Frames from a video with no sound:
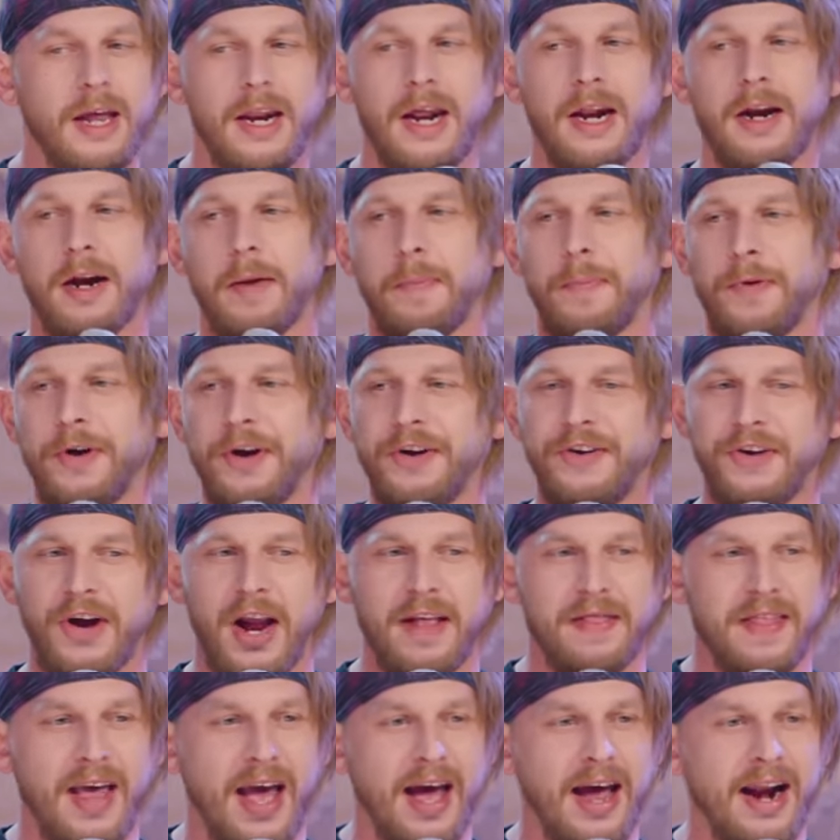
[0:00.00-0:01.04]
he didn't
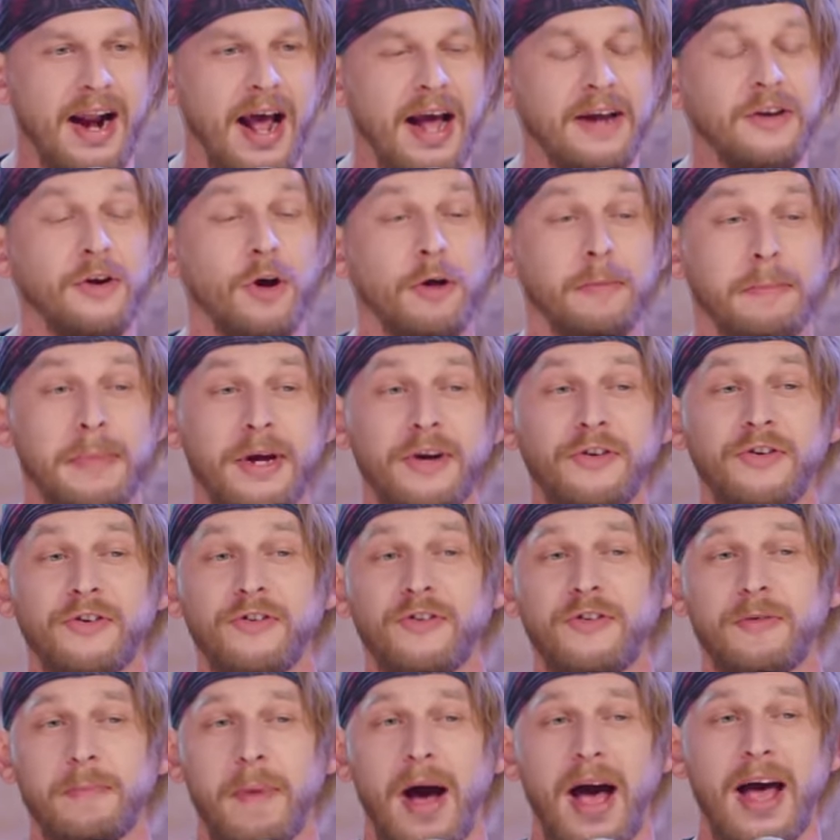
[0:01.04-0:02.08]
appreciate that. I told him he
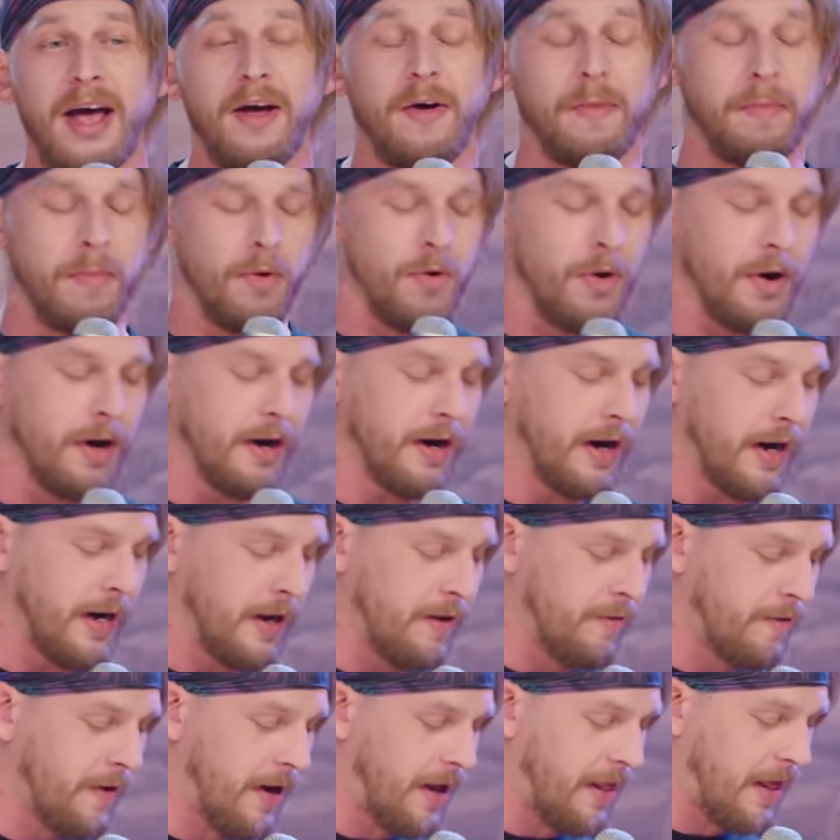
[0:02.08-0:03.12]
should smile more, and
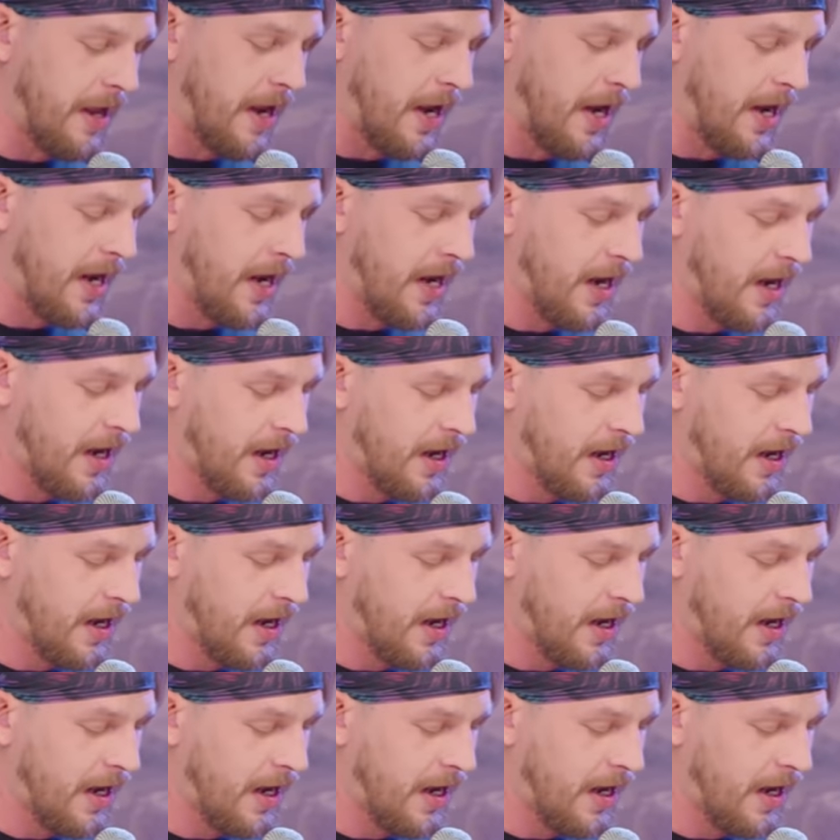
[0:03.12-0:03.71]
he really...